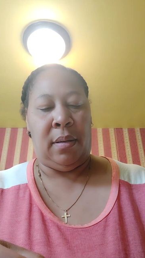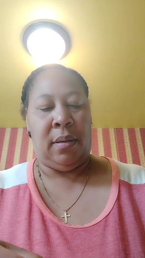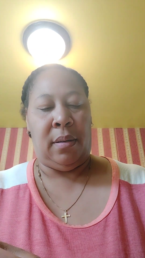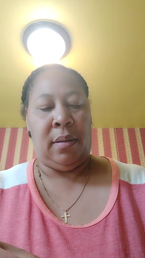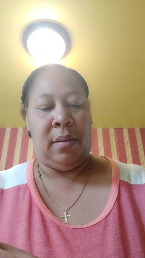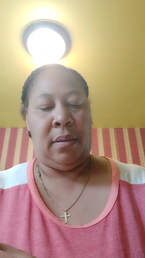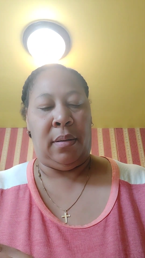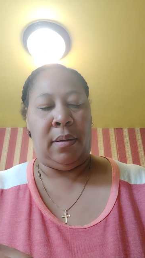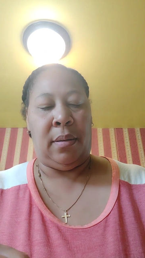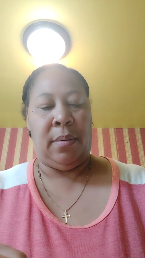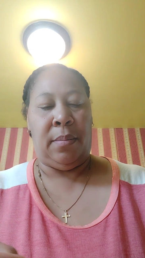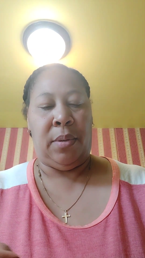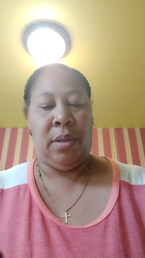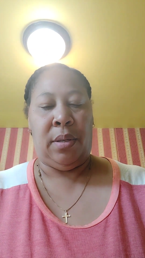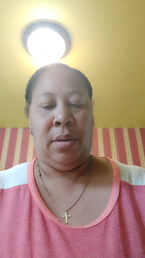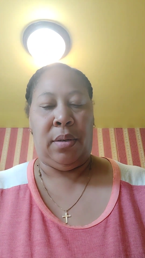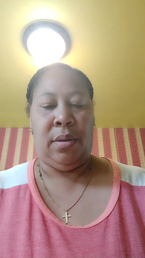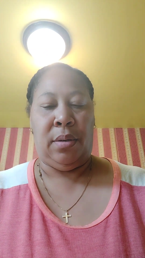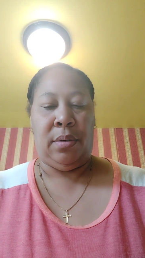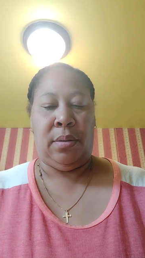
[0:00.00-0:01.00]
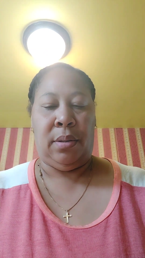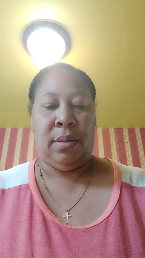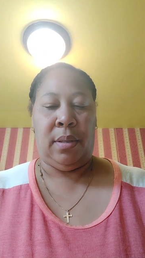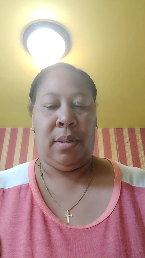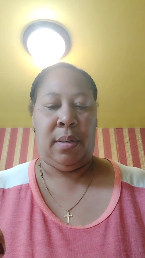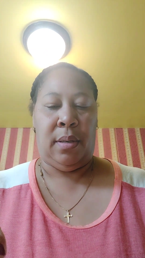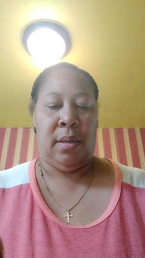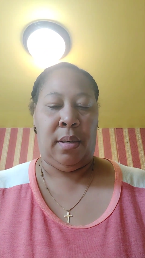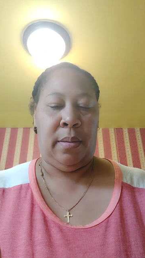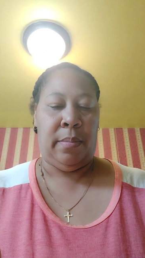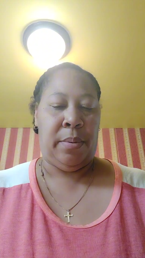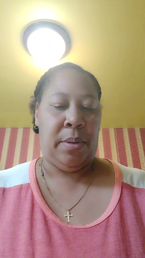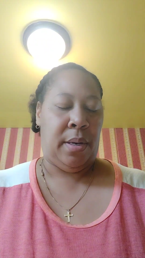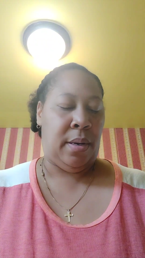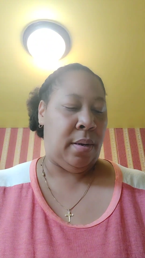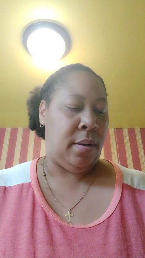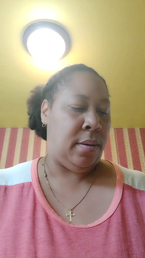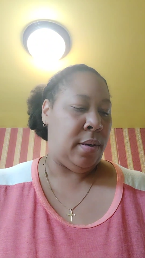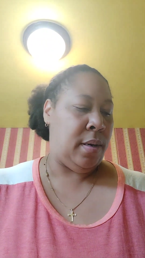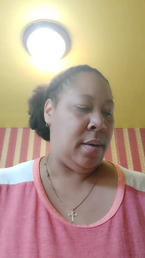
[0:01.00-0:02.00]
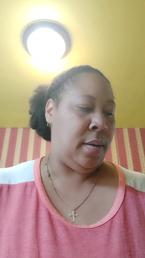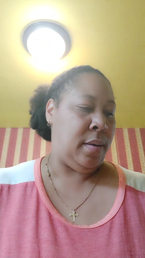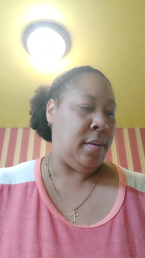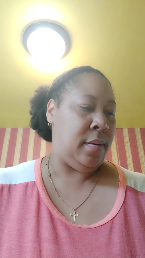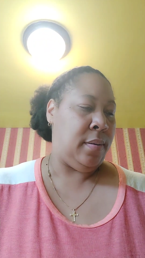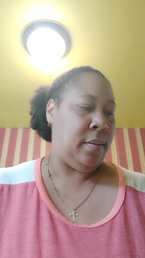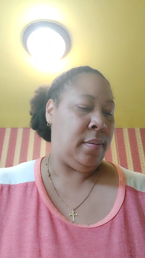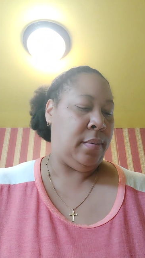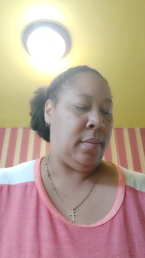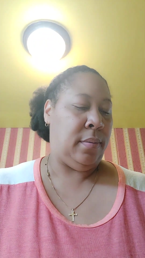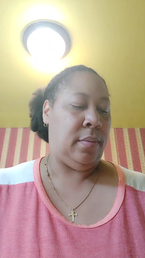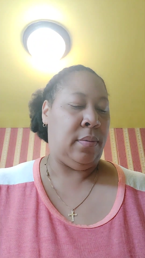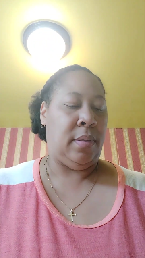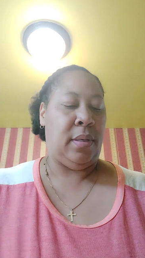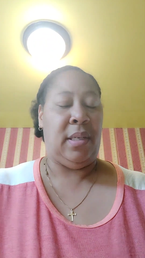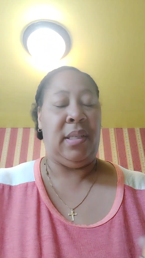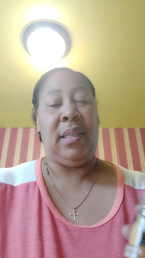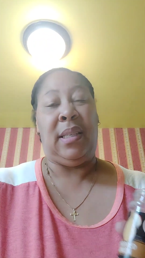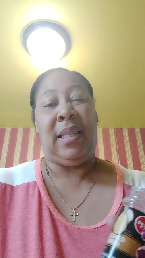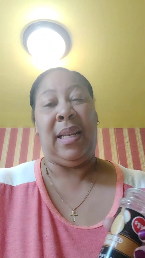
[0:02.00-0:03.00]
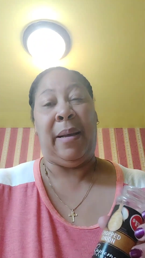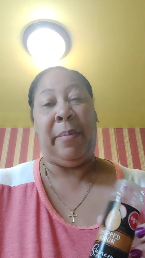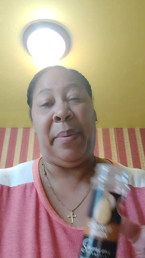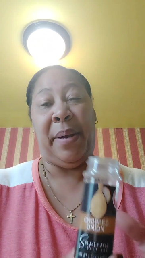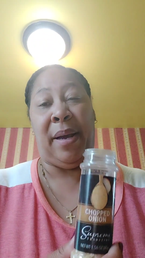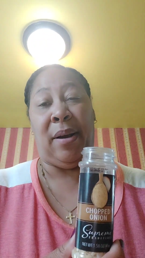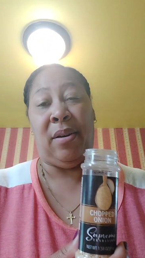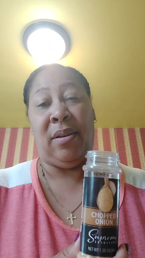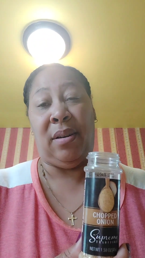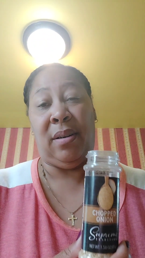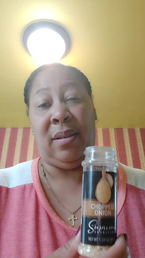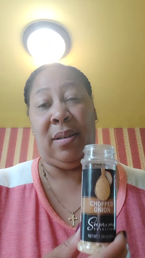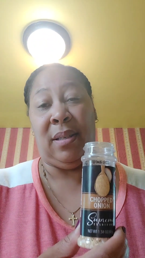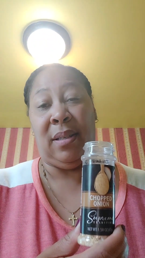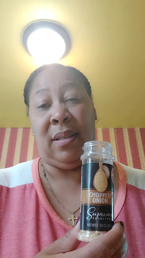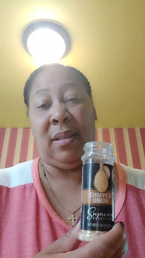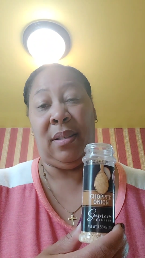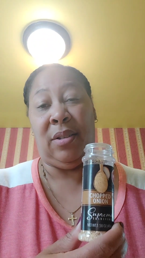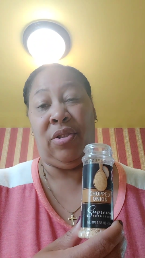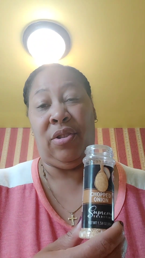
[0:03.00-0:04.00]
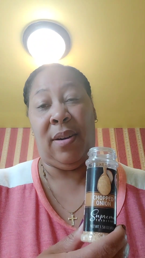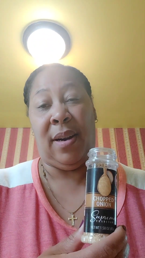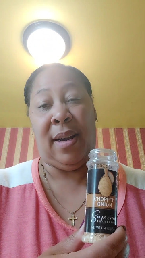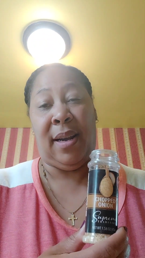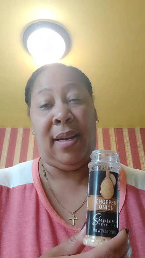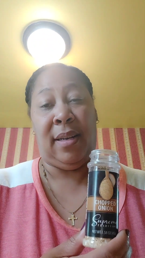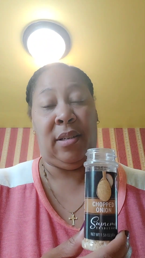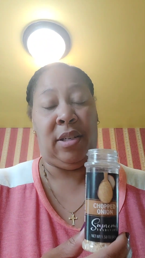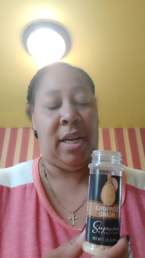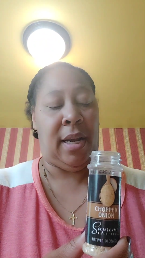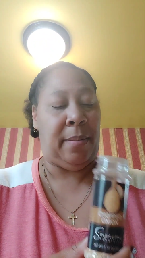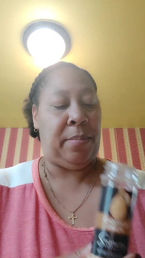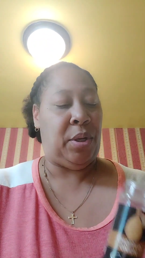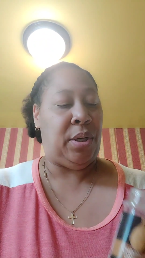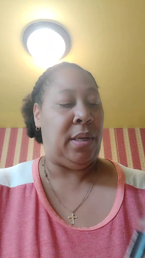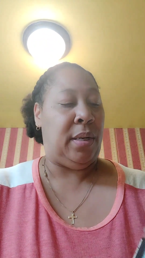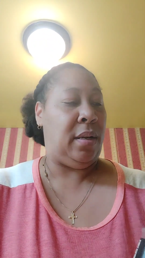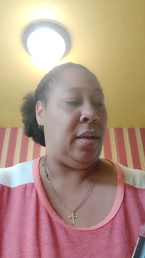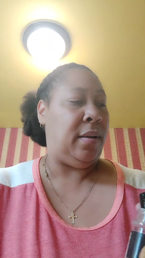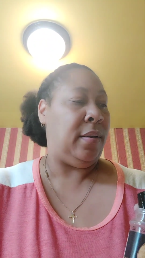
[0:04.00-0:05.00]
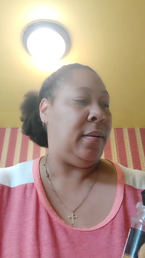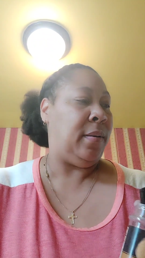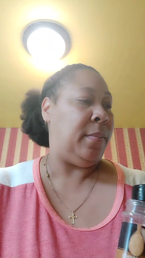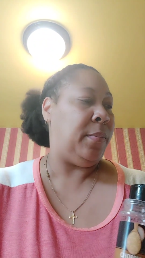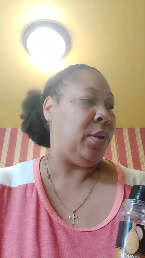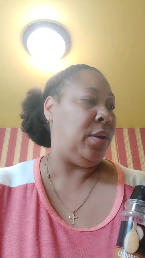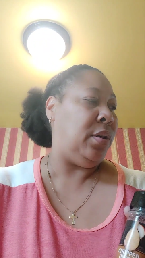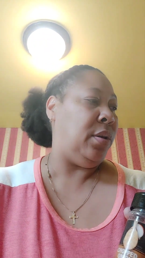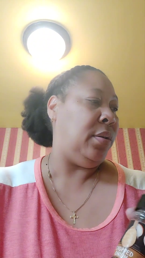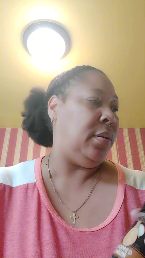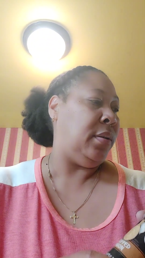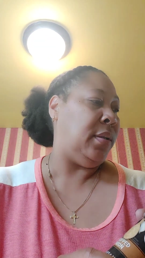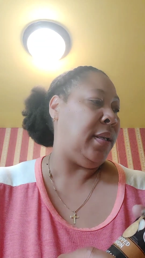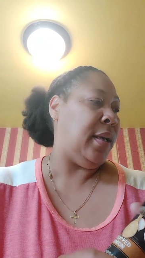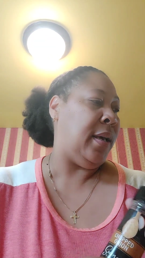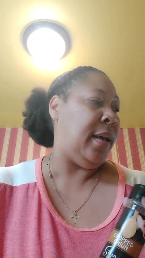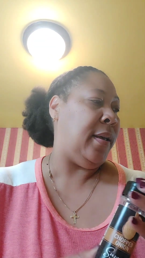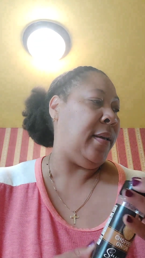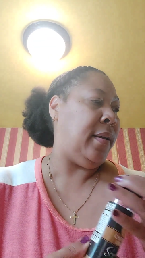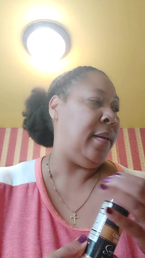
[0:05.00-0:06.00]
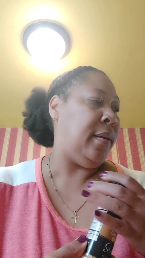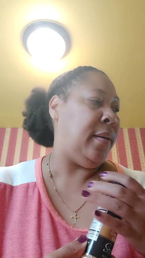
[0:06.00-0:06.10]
So I'm going to use the onion powder. Well, this is not powder. This is dried chopped onion. I'm going to use that.